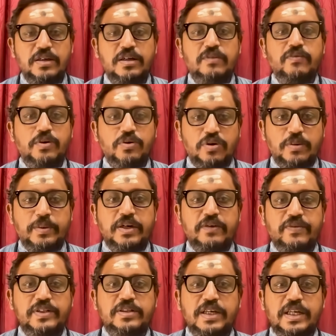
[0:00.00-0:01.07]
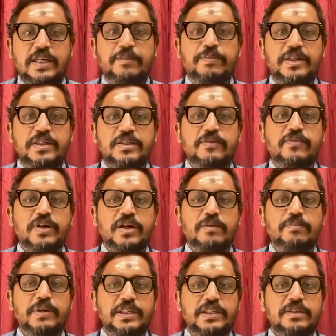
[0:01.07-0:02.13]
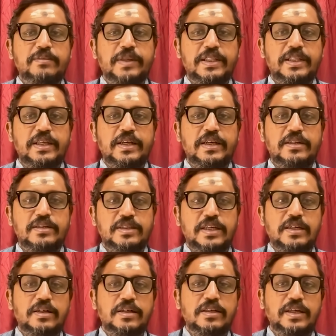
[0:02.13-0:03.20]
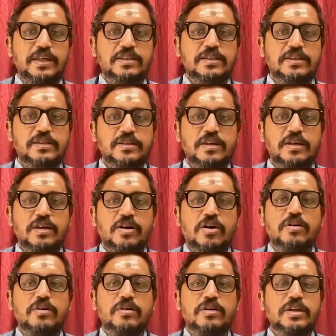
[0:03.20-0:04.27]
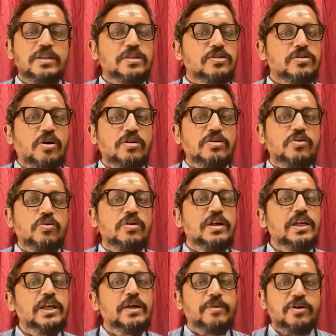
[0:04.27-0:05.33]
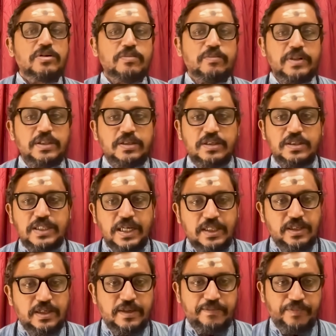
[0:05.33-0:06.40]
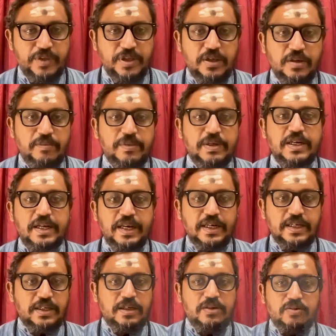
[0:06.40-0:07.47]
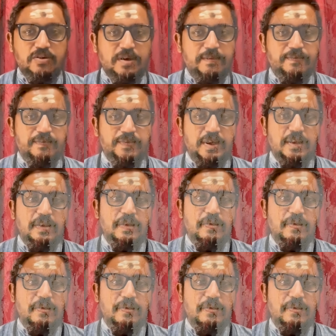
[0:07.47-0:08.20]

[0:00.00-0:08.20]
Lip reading: if Vatuka Bhairava is really pleased, if you can please him, and there are certain things on, it's not only about mantra sadhana, but connecting to him in